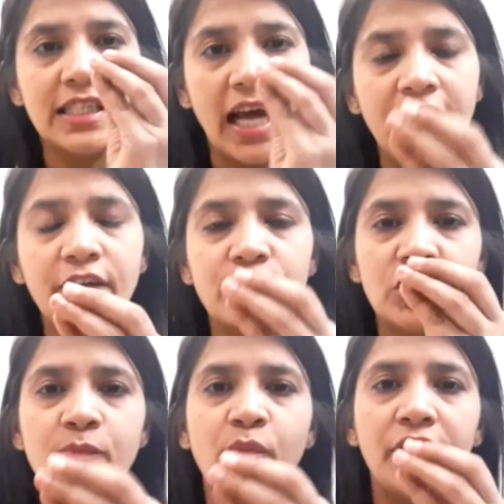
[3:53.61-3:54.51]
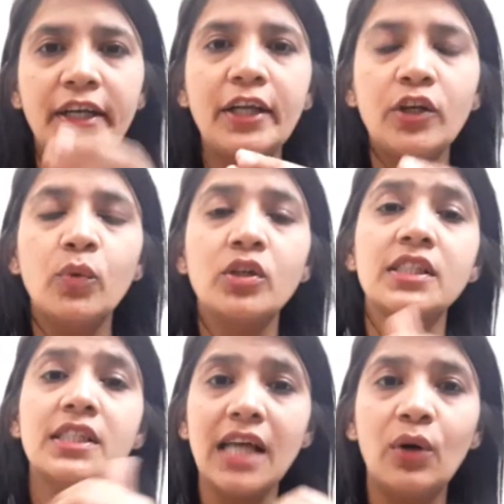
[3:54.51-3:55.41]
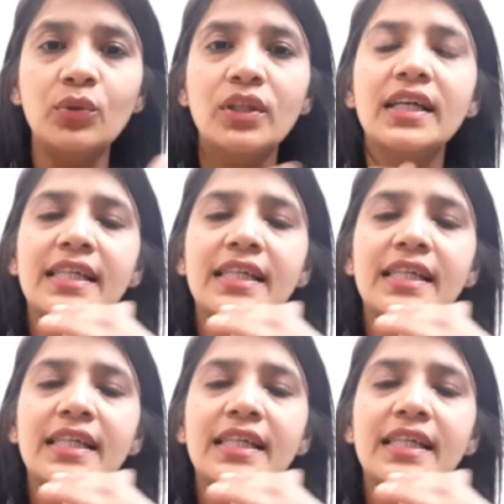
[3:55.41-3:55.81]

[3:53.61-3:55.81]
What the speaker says: side which is pointing toward the south